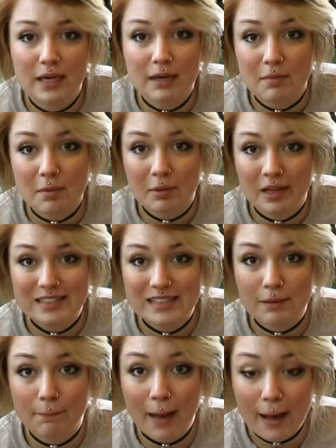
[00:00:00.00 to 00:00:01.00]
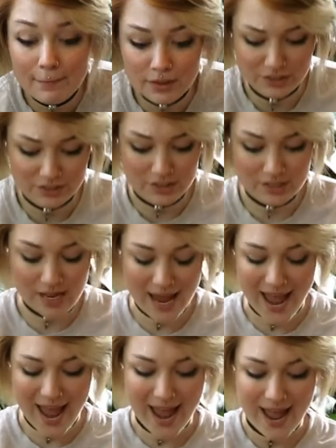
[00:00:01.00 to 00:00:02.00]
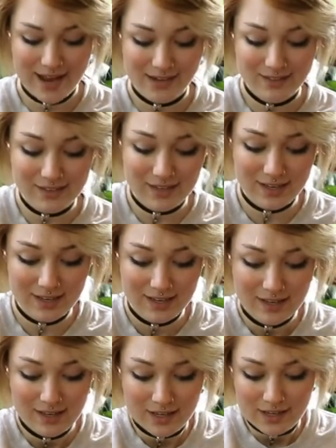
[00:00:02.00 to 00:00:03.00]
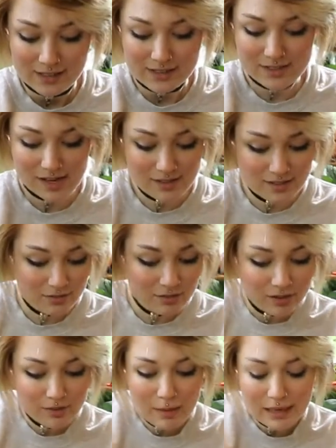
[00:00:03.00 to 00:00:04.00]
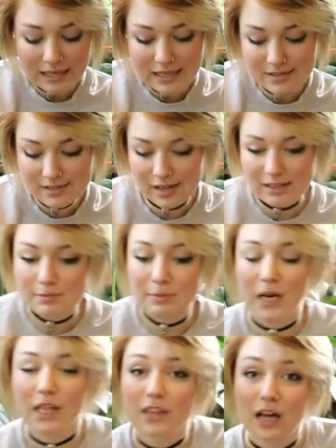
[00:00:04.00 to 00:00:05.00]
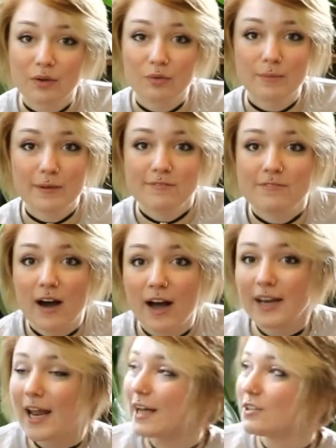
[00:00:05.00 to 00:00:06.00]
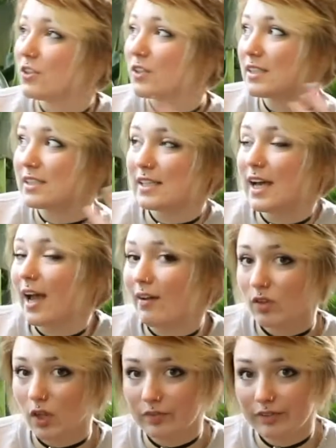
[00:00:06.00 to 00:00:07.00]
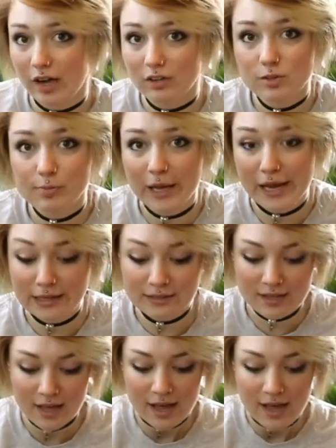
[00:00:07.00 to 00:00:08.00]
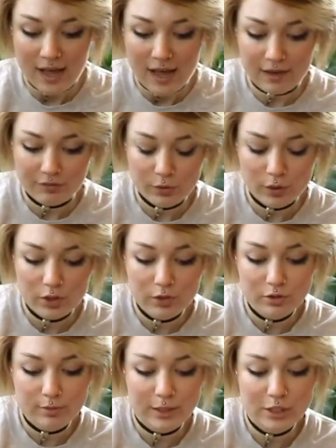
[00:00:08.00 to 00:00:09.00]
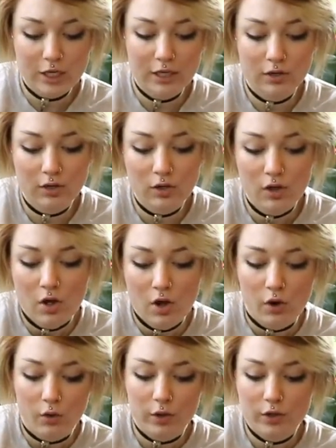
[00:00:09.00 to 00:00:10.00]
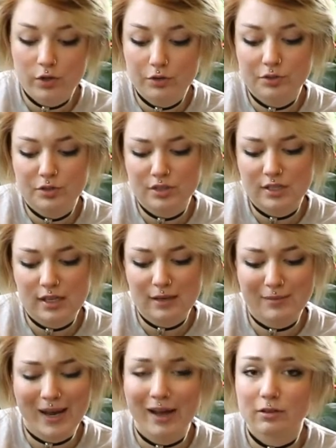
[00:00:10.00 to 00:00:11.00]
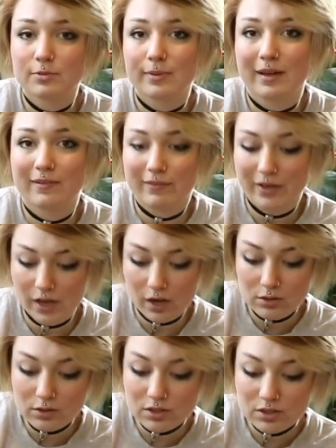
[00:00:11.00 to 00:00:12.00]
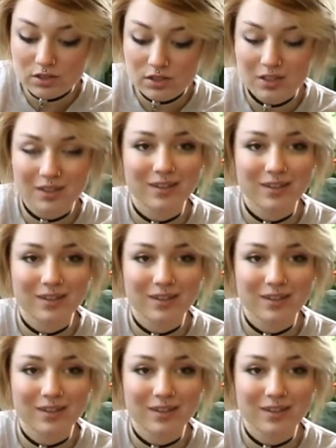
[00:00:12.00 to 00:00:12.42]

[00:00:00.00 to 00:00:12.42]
gonna be planting peppers, and doesn't really make any sense, but I thought it would be fun. As you can see, I have a lot of houseplants. If you are new to my channel or new to seeing my houseplant videos,